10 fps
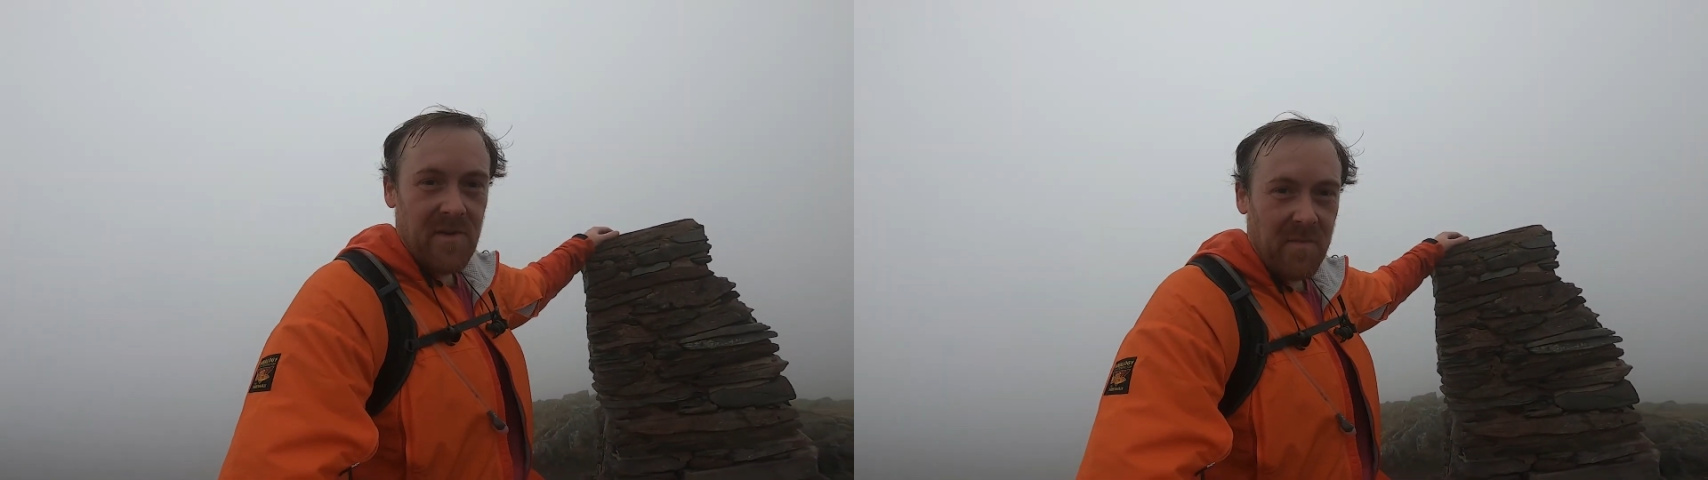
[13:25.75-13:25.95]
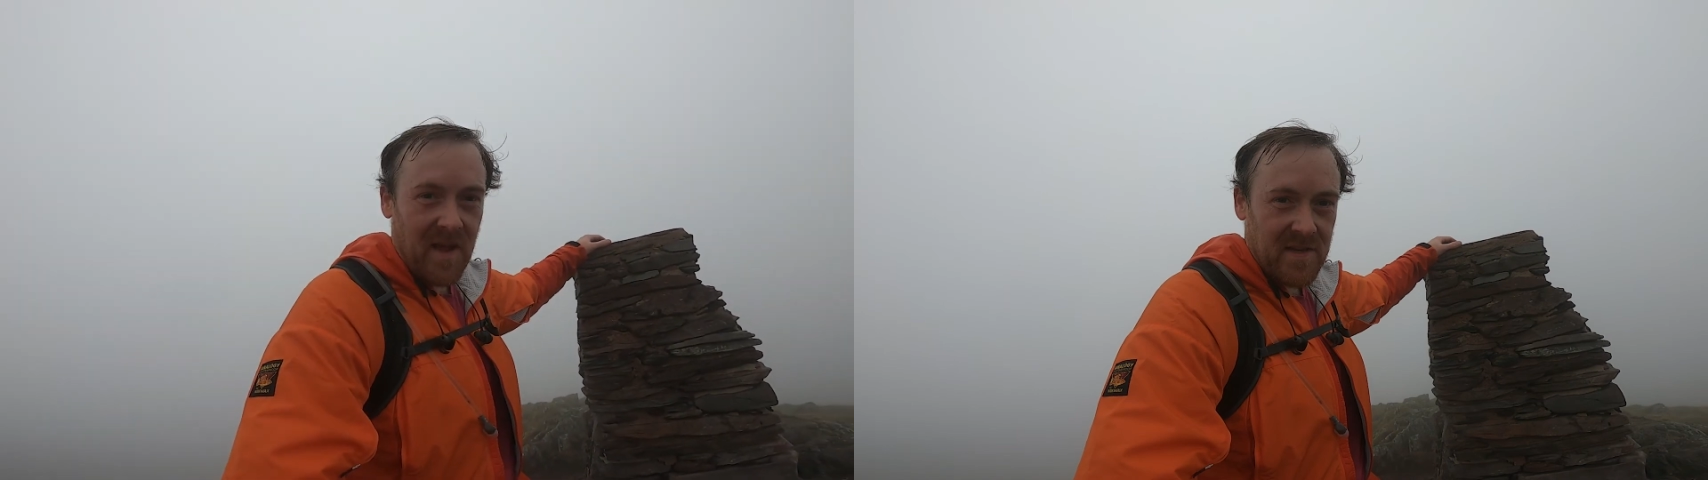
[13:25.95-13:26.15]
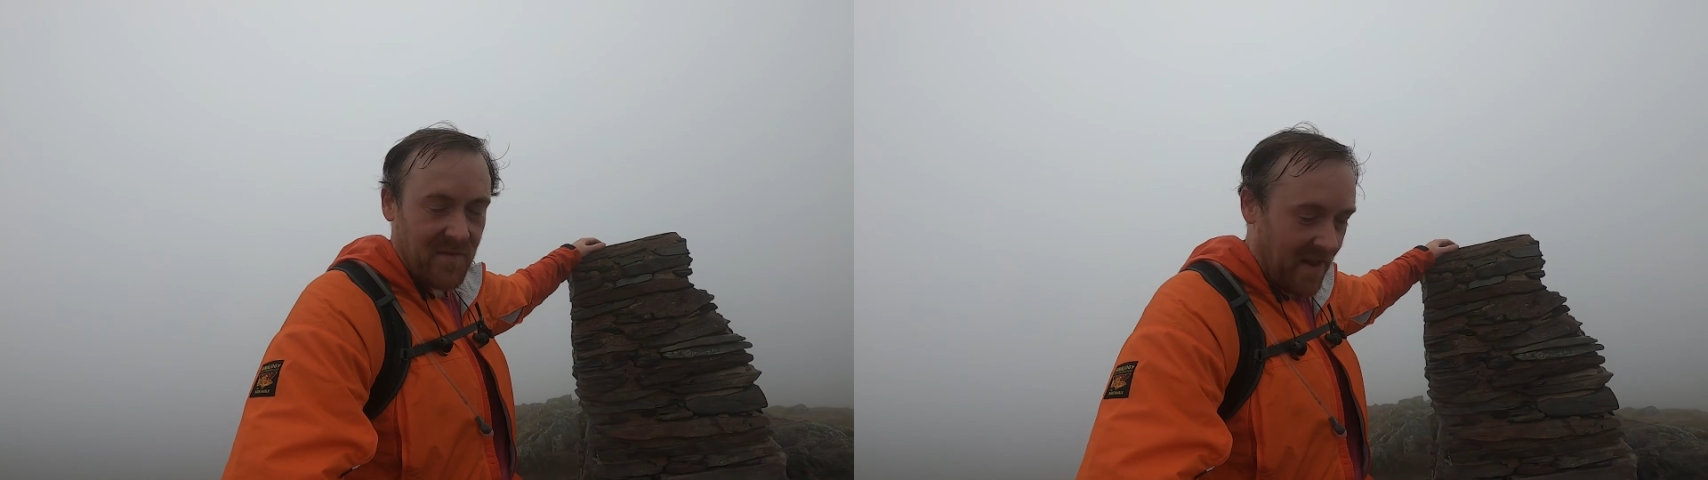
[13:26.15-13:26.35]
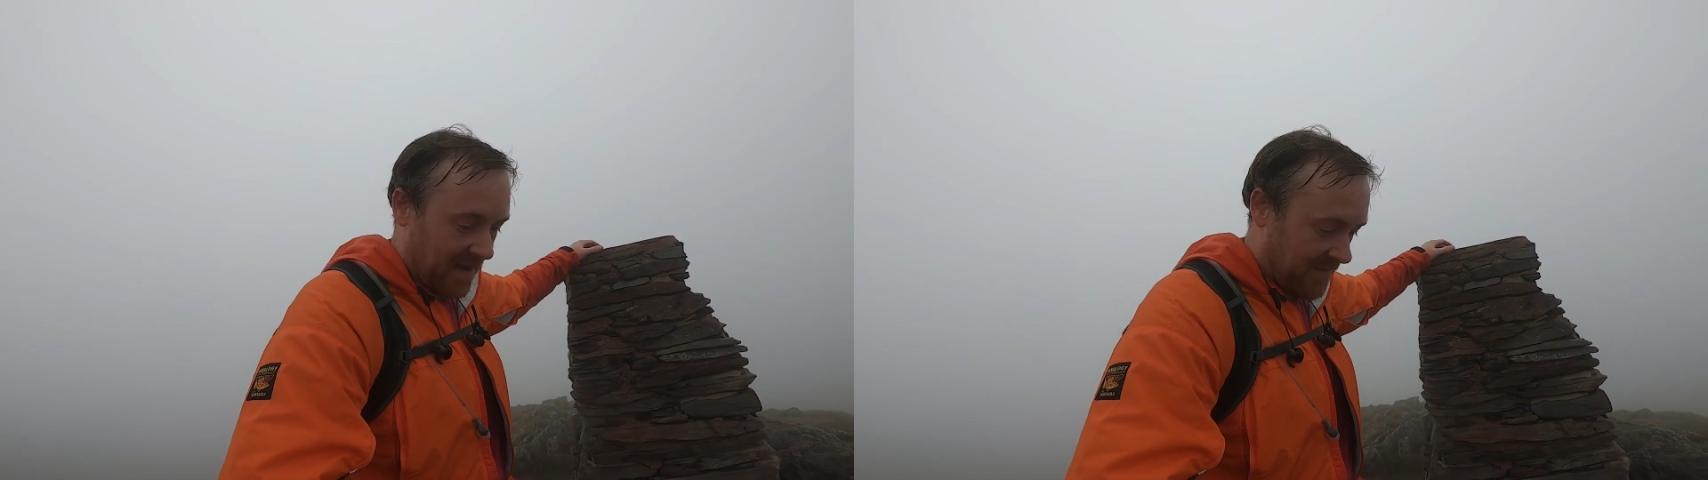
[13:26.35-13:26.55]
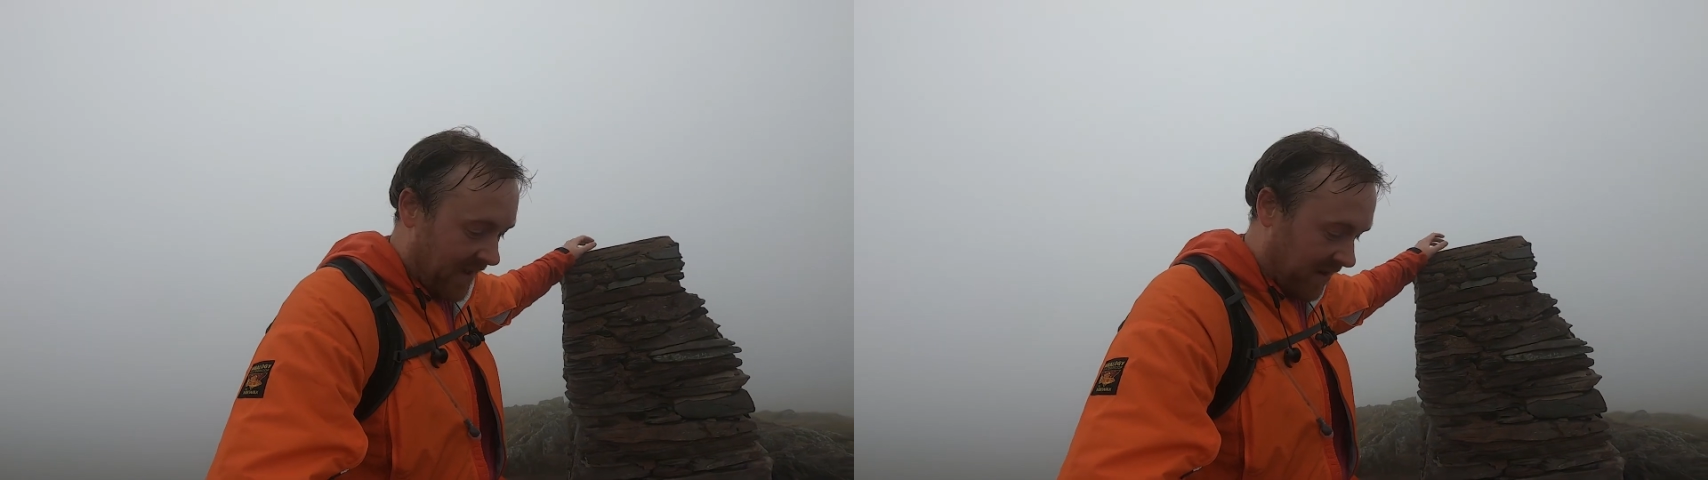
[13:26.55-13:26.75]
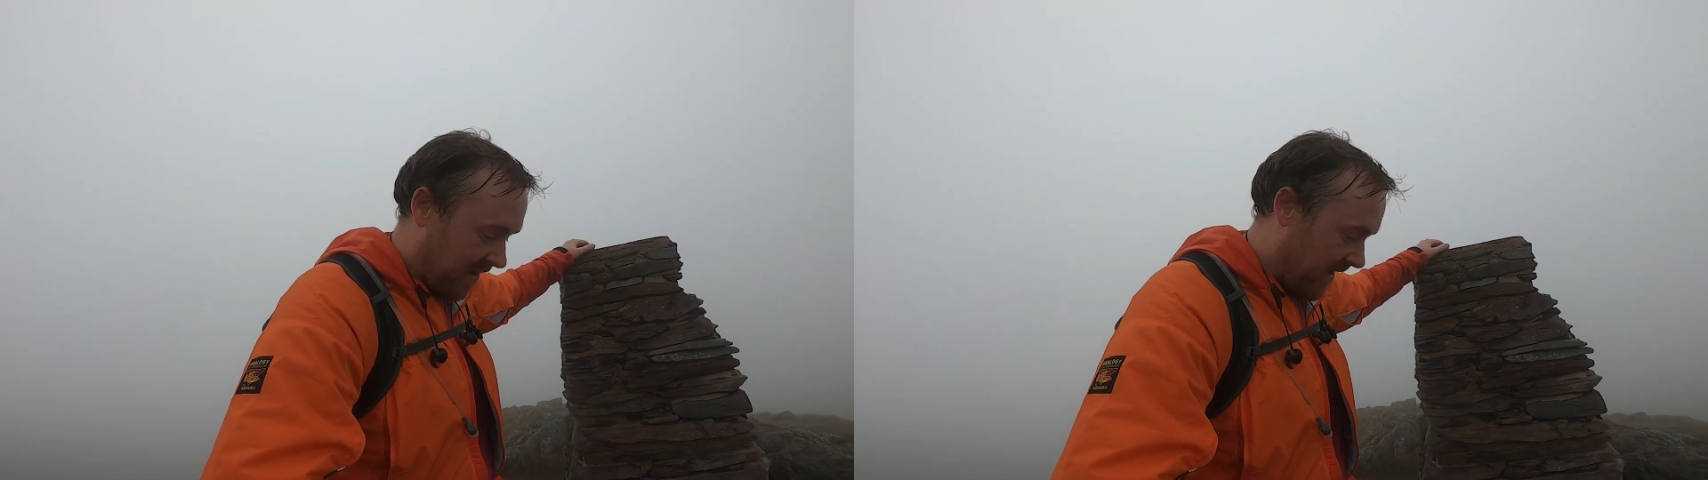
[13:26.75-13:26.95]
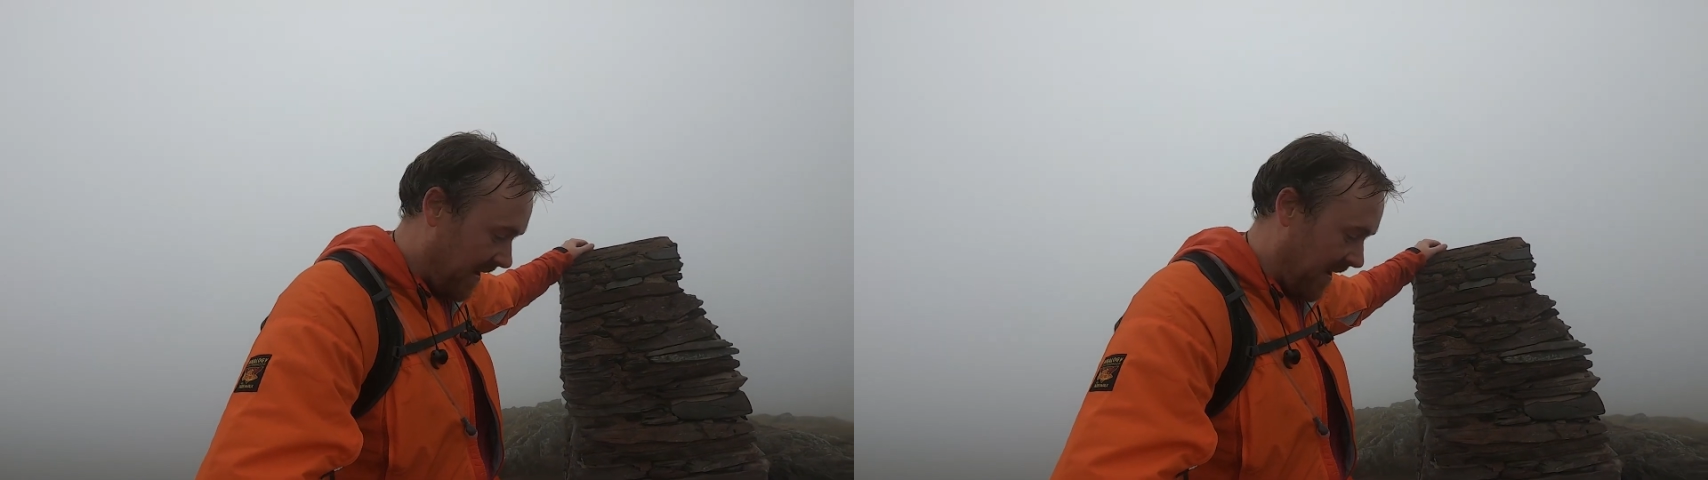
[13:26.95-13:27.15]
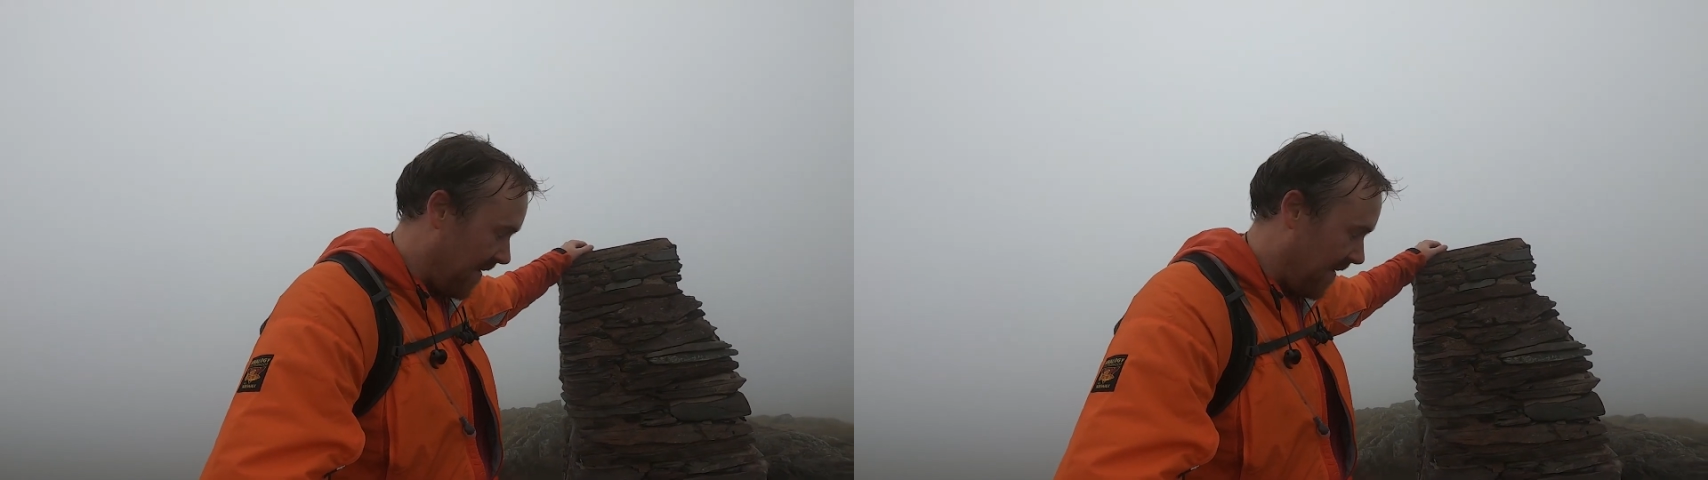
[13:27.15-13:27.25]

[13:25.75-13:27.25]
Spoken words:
of Place Fell earlier,